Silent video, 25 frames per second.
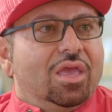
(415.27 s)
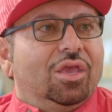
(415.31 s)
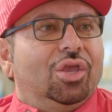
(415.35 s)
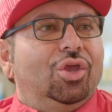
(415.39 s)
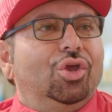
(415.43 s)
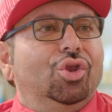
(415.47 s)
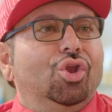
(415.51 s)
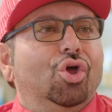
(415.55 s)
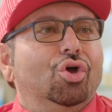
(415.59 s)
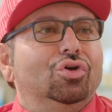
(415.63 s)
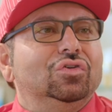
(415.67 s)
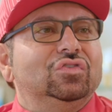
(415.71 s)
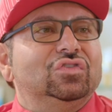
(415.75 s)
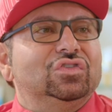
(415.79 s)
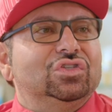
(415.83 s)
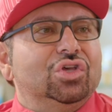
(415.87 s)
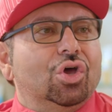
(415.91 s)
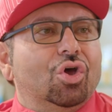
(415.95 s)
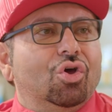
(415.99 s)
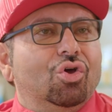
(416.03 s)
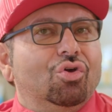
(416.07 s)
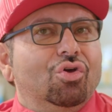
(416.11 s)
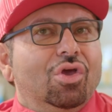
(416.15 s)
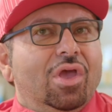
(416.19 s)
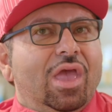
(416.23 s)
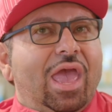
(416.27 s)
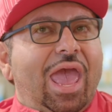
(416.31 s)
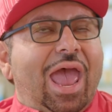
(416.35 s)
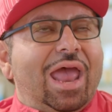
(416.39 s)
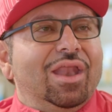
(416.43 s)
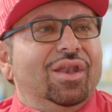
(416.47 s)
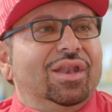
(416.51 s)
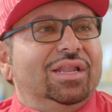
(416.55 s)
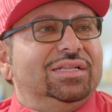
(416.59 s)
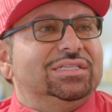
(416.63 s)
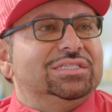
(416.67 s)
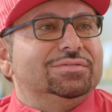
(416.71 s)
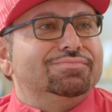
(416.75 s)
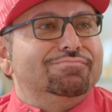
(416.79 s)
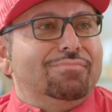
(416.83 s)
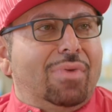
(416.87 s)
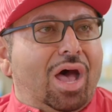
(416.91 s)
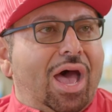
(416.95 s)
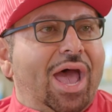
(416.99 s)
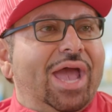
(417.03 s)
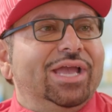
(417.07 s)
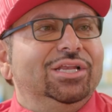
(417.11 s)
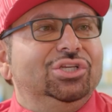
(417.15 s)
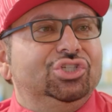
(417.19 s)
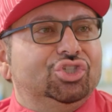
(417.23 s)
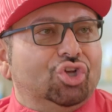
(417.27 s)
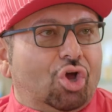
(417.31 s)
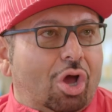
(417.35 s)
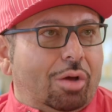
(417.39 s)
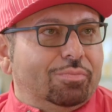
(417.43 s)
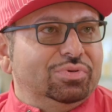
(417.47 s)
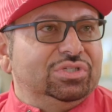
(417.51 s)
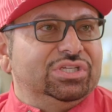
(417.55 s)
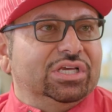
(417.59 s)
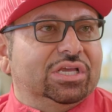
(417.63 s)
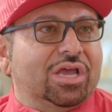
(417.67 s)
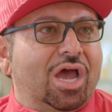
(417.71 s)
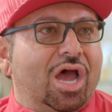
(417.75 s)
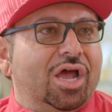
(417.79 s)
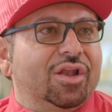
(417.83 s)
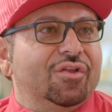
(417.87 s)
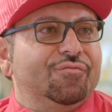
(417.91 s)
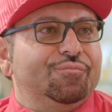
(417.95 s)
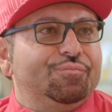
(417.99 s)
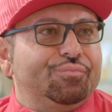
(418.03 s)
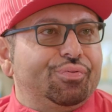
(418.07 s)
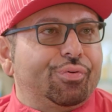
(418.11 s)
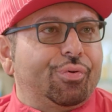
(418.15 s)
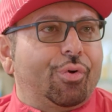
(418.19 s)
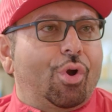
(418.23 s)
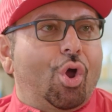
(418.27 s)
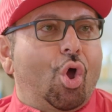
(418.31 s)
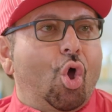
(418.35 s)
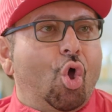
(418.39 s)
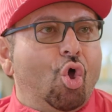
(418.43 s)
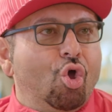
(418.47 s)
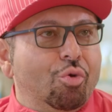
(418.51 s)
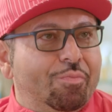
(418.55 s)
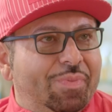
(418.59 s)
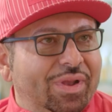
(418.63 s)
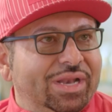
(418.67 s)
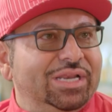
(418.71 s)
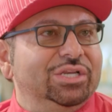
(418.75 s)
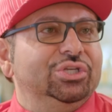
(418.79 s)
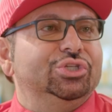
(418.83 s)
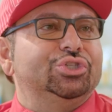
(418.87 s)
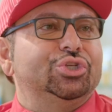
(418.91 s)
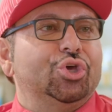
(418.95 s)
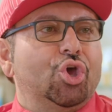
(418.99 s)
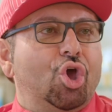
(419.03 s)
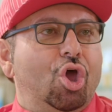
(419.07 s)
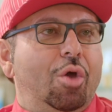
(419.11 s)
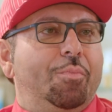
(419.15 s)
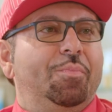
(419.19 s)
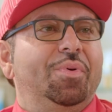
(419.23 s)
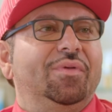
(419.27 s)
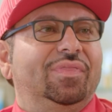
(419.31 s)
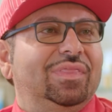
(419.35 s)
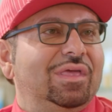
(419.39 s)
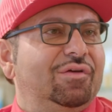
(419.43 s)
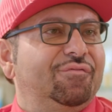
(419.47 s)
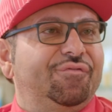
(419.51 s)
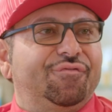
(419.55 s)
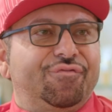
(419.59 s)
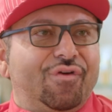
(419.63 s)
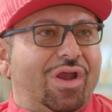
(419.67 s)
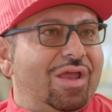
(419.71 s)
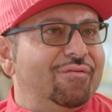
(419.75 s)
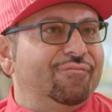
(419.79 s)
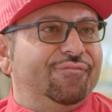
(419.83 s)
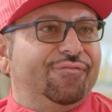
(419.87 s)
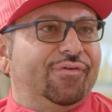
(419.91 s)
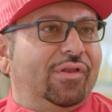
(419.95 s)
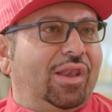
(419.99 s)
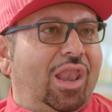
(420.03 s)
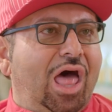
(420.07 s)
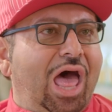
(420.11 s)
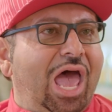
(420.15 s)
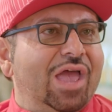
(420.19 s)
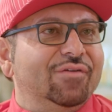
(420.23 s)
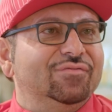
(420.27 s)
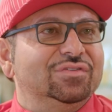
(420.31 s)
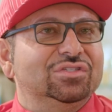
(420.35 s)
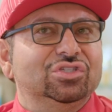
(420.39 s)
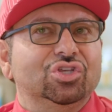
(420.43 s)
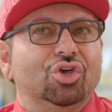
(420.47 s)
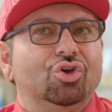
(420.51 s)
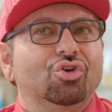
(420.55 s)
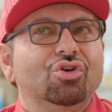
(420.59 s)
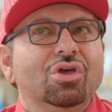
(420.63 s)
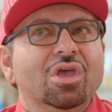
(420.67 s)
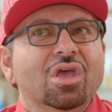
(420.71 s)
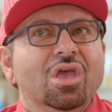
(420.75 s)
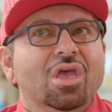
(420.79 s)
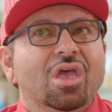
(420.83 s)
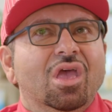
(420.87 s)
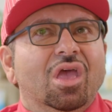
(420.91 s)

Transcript: you know, so, and it's my job to kind of probe and interpret that frame for life. So